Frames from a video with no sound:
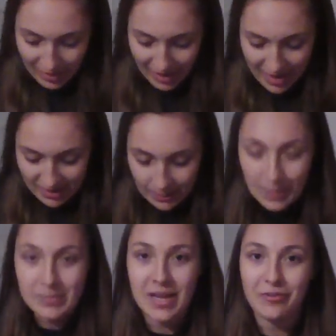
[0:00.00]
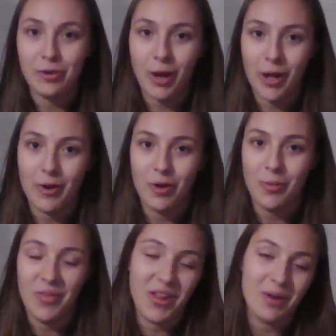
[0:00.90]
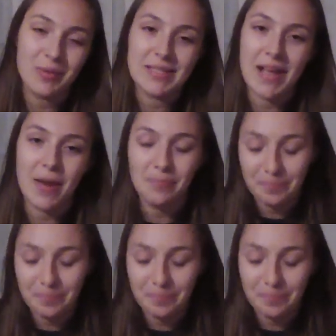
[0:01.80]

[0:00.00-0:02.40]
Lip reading: And sometimes after I got home, and then I was sad.